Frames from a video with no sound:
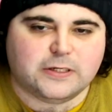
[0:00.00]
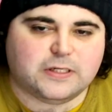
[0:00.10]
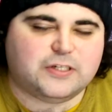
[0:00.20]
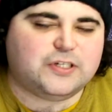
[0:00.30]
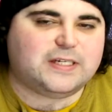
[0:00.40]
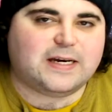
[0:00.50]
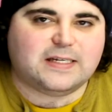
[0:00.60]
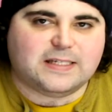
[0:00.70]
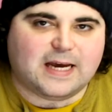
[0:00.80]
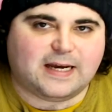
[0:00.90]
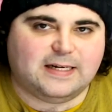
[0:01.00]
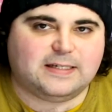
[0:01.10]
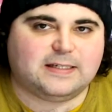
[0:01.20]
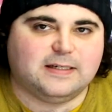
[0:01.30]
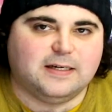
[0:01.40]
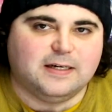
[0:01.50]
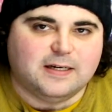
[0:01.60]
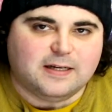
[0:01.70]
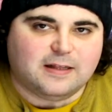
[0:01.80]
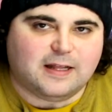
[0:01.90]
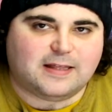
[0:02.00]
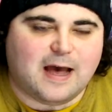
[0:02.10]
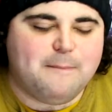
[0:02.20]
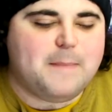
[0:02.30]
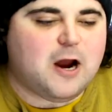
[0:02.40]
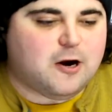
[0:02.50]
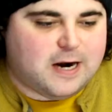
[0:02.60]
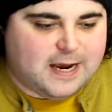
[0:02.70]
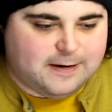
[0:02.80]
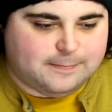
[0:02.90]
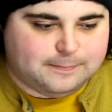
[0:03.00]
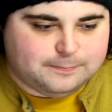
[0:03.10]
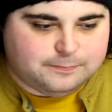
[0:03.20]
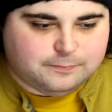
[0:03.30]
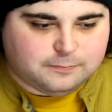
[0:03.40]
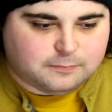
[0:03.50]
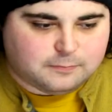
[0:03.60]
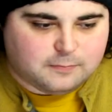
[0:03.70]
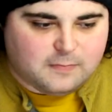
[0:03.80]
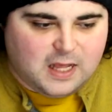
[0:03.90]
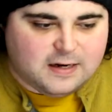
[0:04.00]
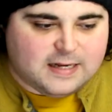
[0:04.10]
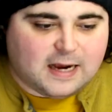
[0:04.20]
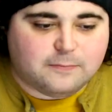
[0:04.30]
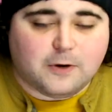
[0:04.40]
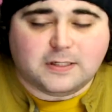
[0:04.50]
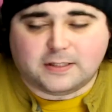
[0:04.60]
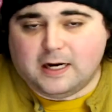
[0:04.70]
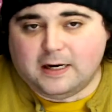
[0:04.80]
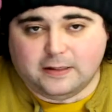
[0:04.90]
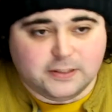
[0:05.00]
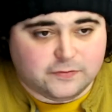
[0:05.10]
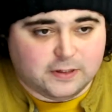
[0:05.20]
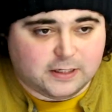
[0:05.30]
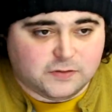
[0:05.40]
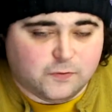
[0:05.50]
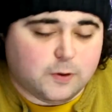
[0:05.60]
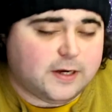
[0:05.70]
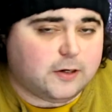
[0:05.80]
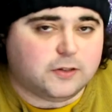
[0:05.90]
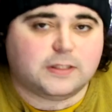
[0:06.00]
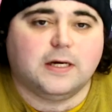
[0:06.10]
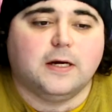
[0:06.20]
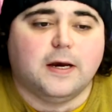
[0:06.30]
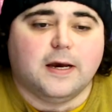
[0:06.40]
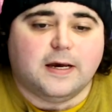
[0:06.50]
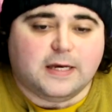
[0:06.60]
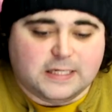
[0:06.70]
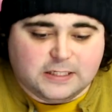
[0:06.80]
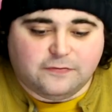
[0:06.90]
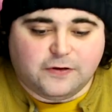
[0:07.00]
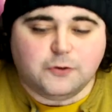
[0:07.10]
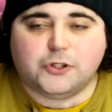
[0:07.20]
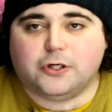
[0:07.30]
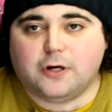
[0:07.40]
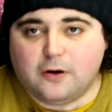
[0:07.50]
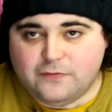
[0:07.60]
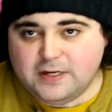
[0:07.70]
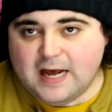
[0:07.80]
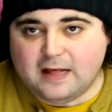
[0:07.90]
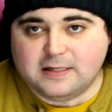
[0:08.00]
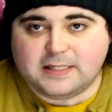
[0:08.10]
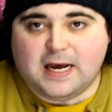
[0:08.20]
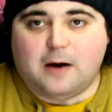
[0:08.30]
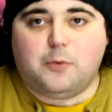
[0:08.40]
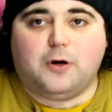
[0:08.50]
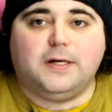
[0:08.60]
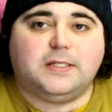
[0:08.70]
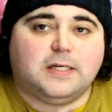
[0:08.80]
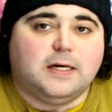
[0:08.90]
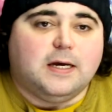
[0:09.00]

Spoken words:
So let's just take a second, let that marinate. Dak Prescott, at least for the next 4 years, is the future of the Dallas Cowboys.